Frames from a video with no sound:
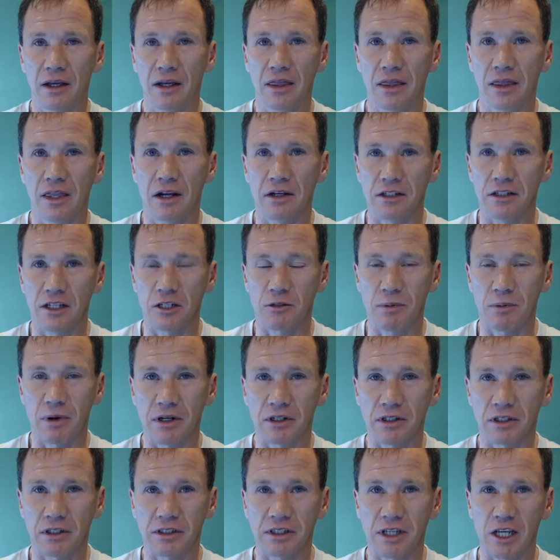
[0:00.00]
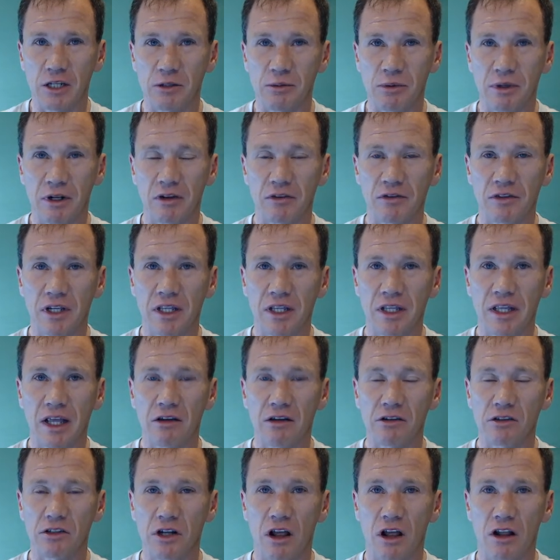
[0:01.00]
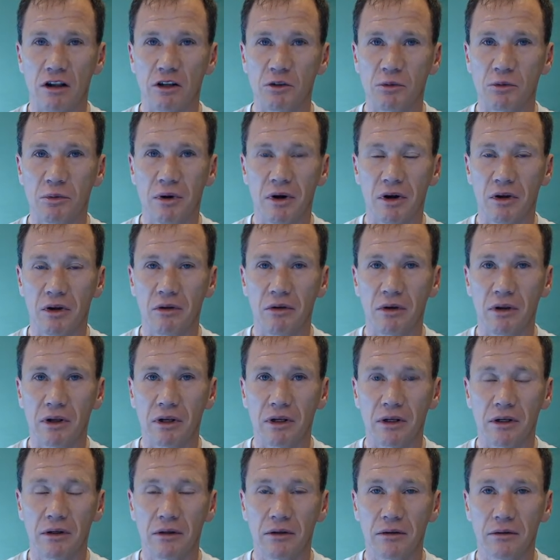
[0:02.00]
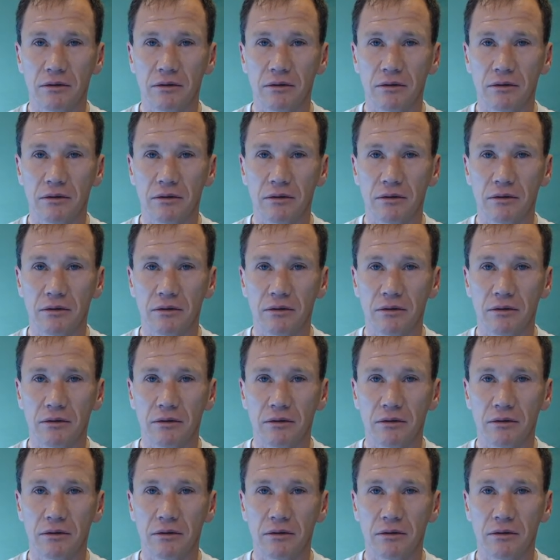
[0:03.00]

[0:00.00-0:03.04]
there's a special assessment of $10,000 per unit.